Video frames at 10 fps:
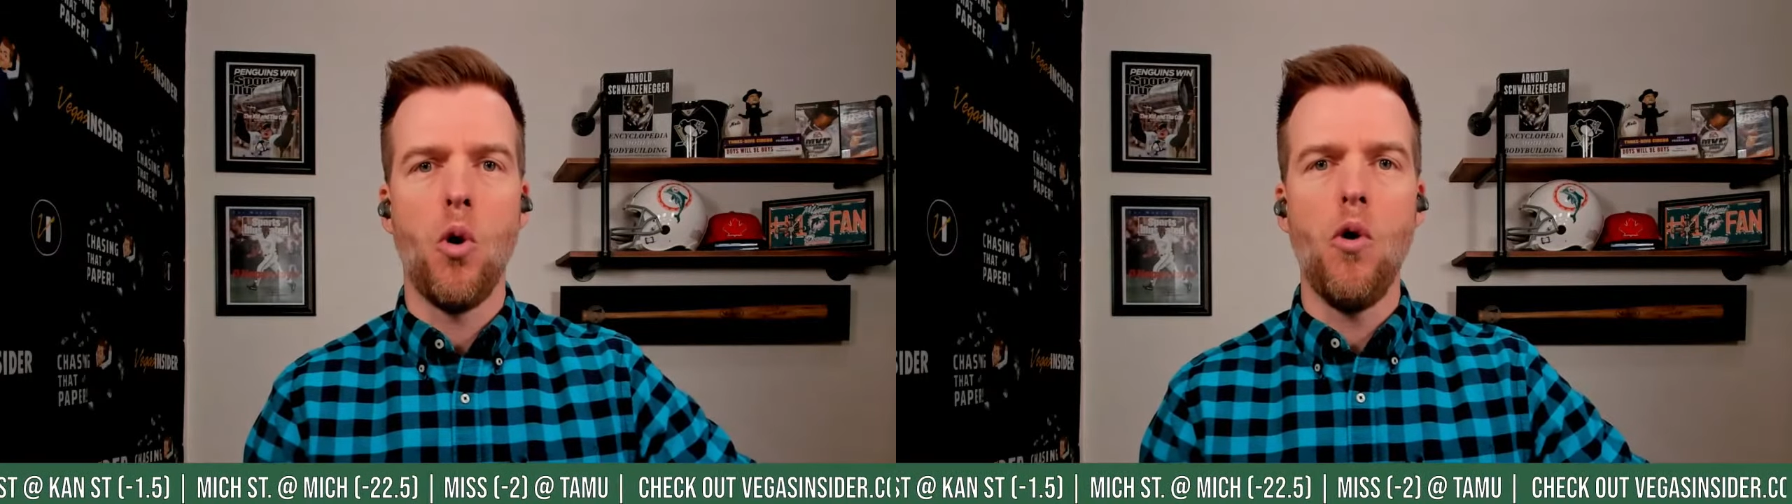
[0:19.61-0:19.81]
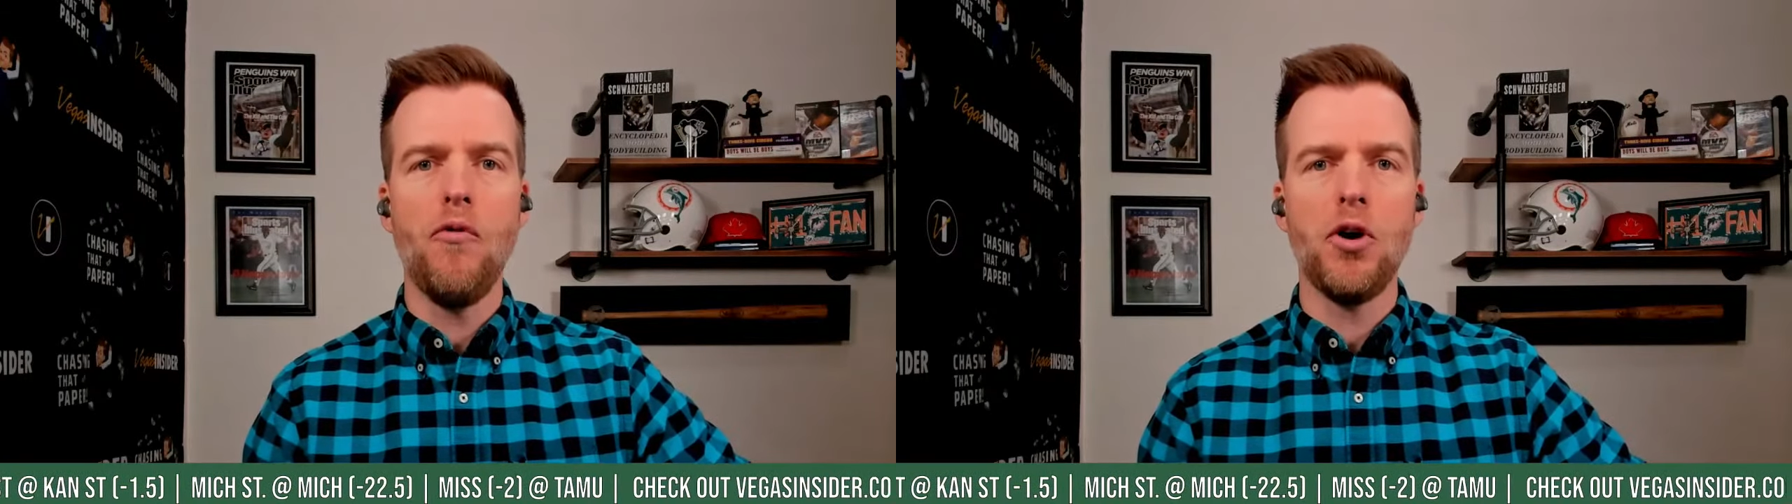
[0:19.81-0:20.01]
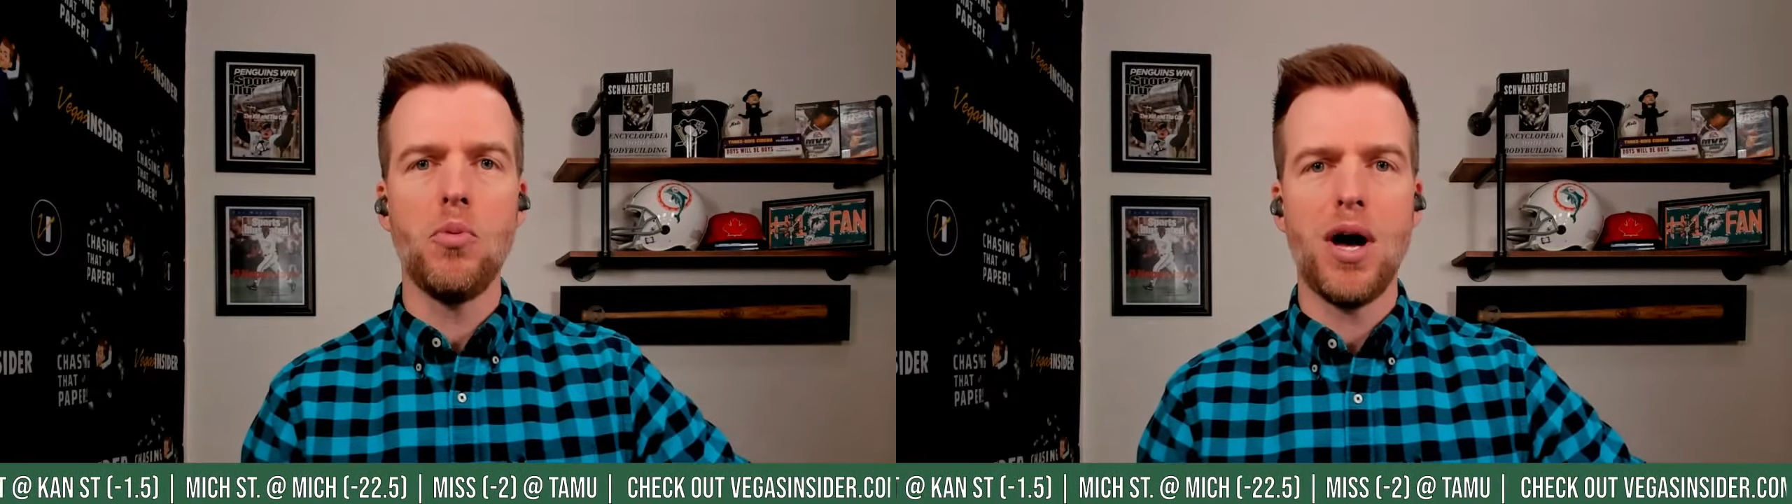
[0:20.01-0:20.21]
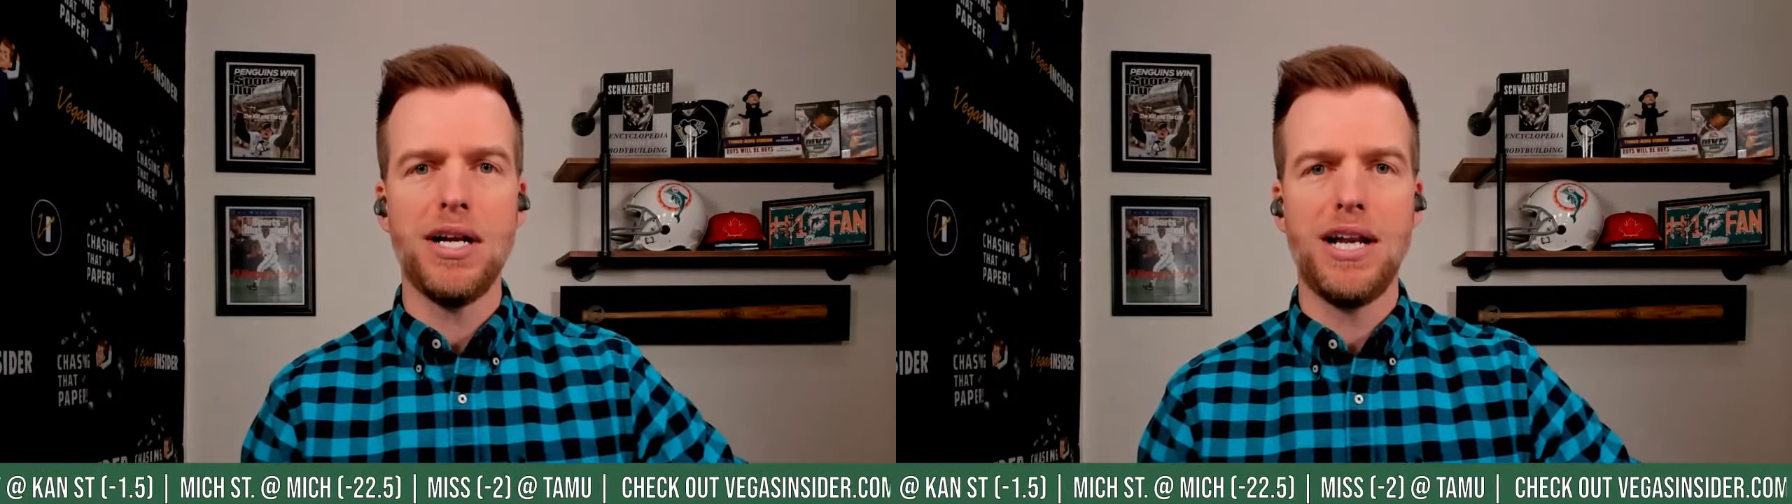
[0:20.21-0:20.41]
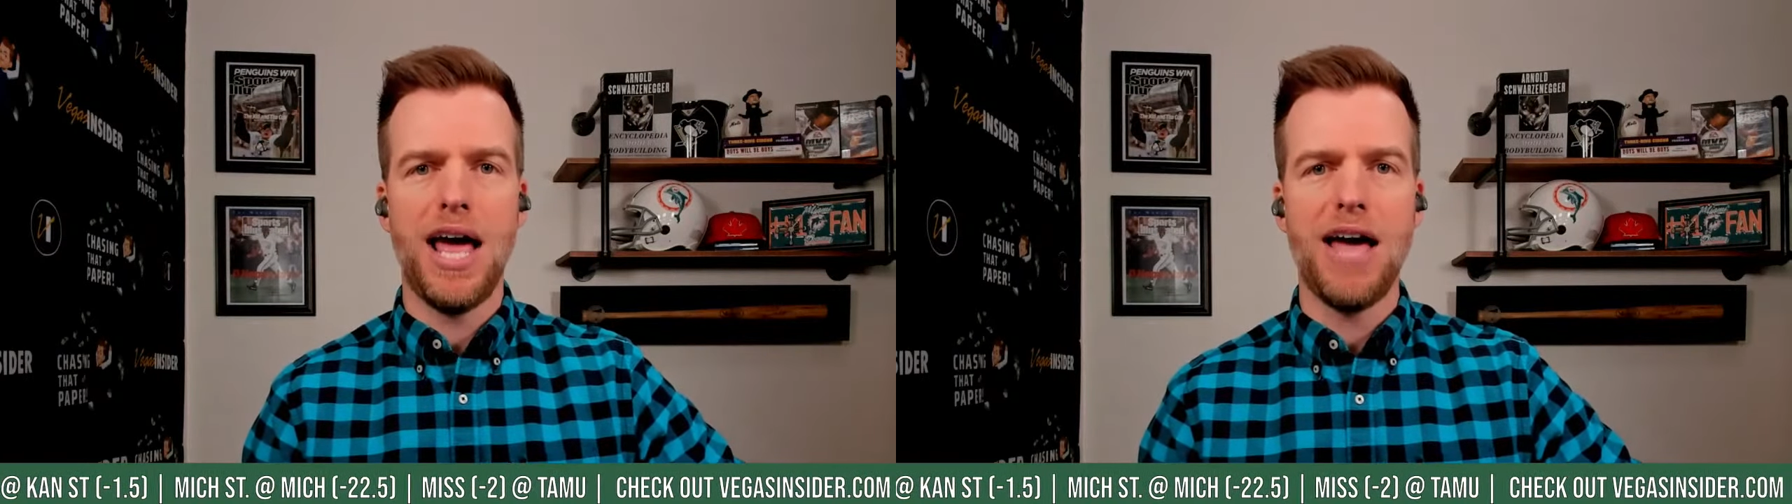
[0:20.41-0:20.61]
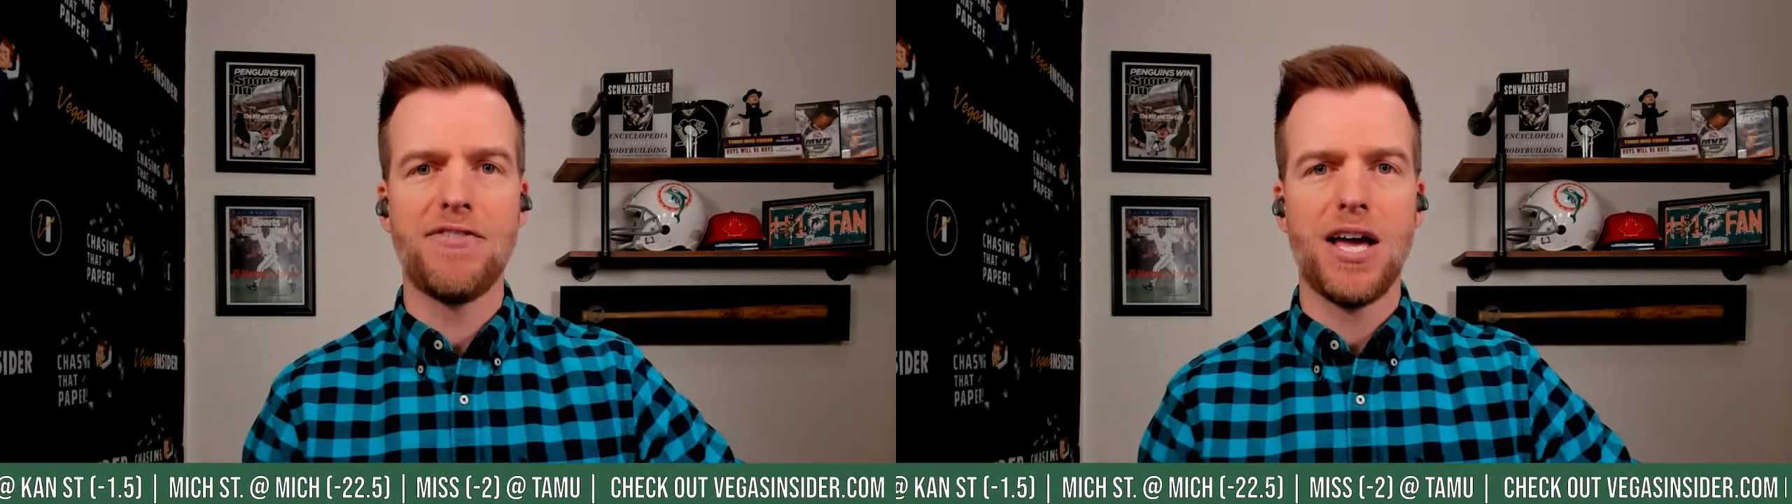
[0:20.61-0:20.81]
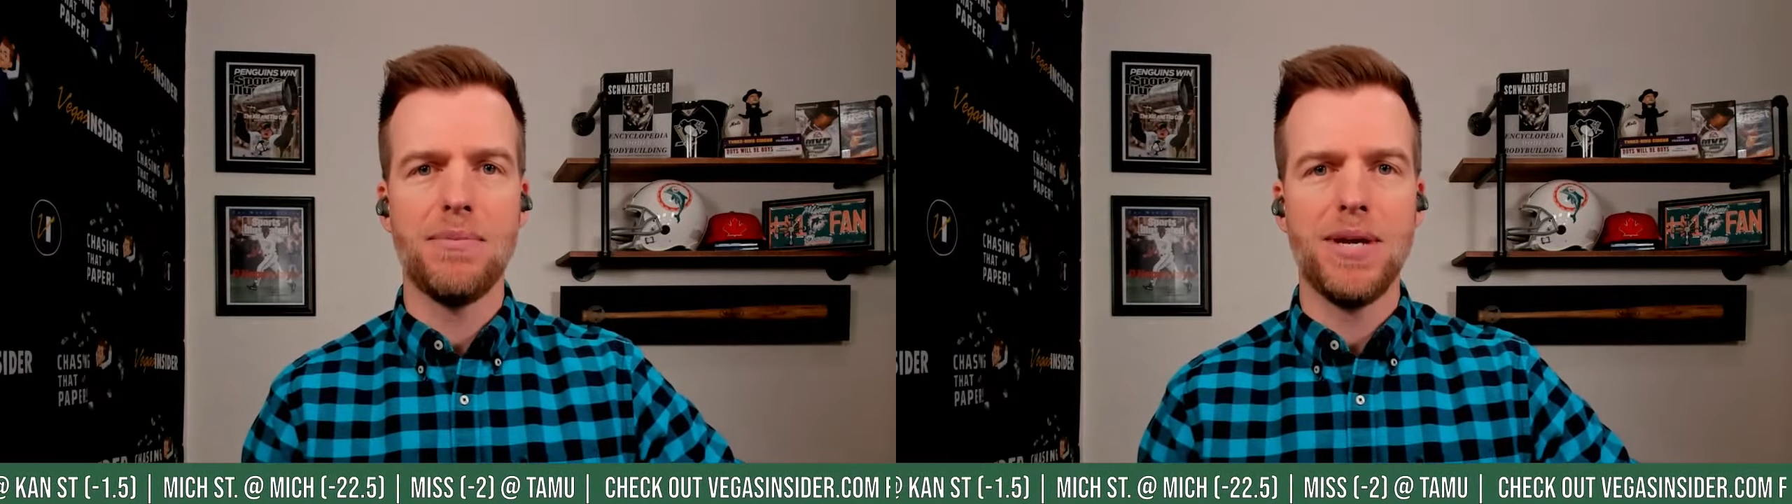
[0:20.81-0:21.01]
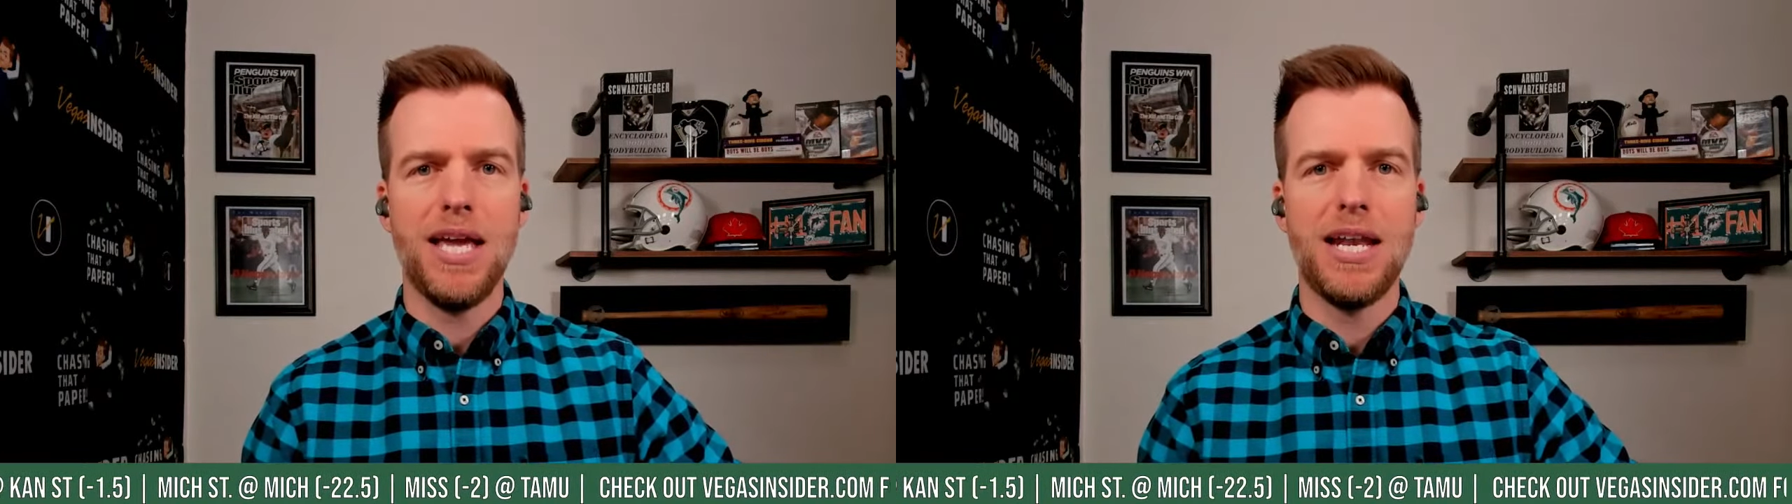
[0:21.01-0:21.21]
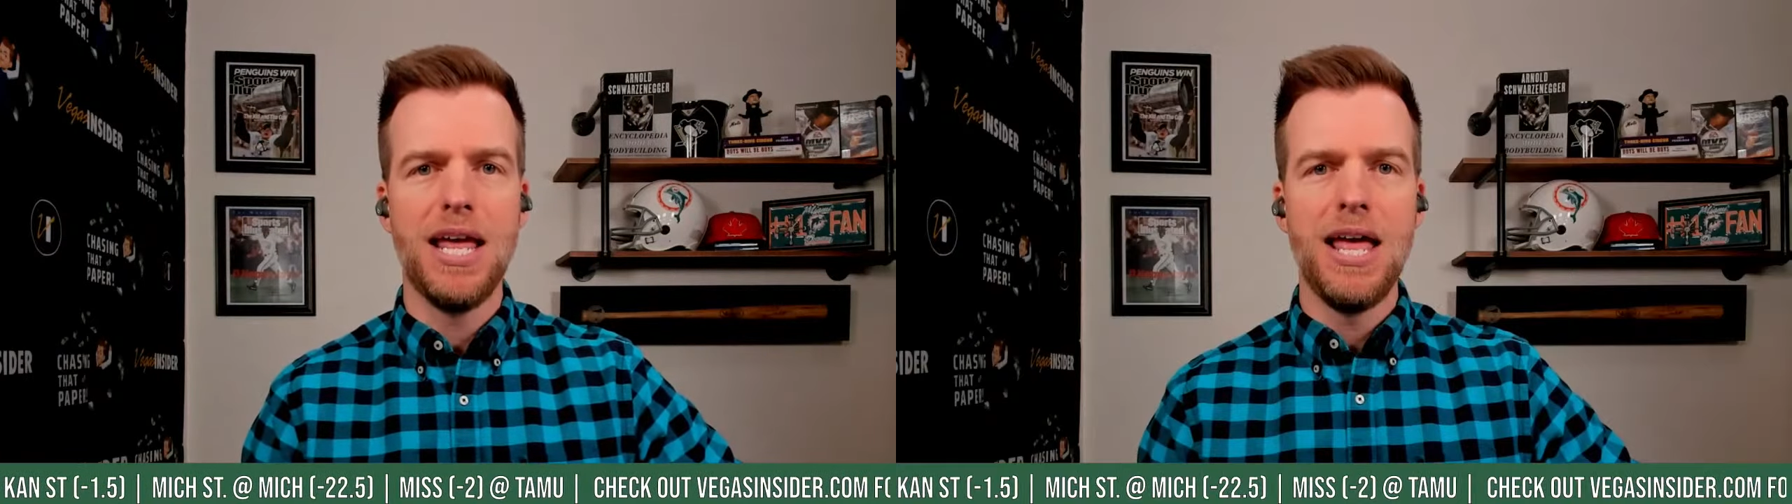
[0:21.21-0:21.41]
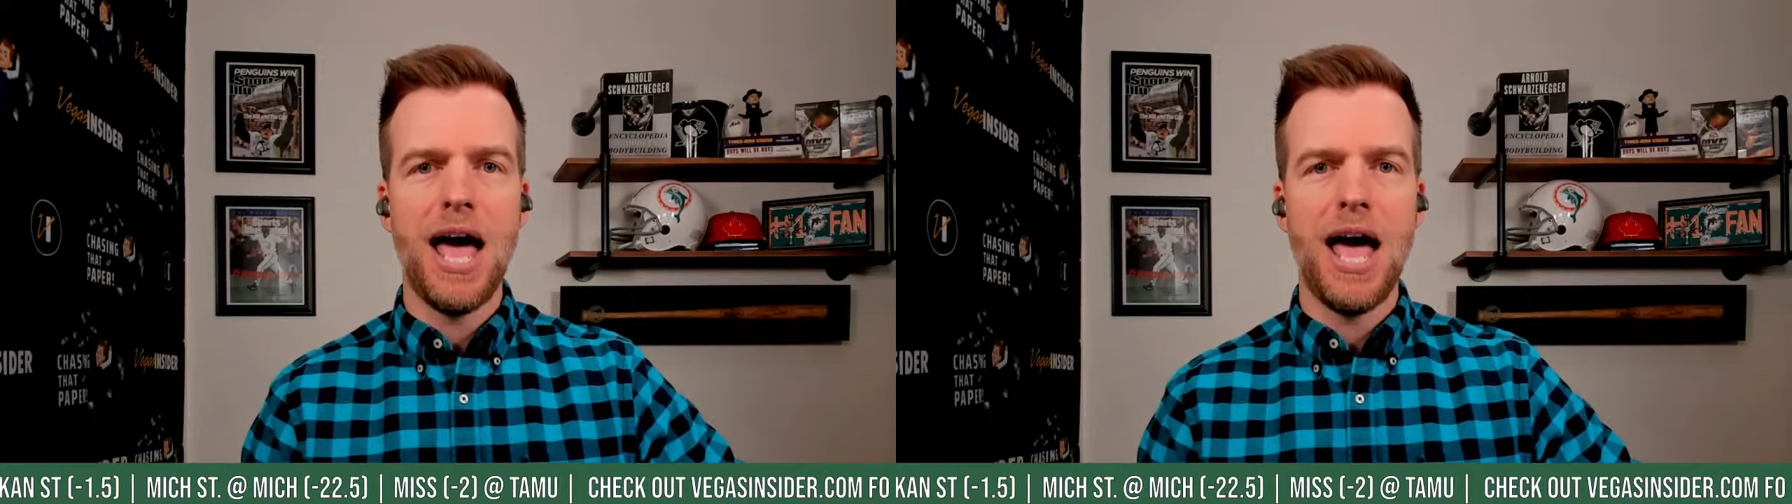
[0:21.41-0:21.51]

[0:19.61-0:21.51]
over one and a half coming in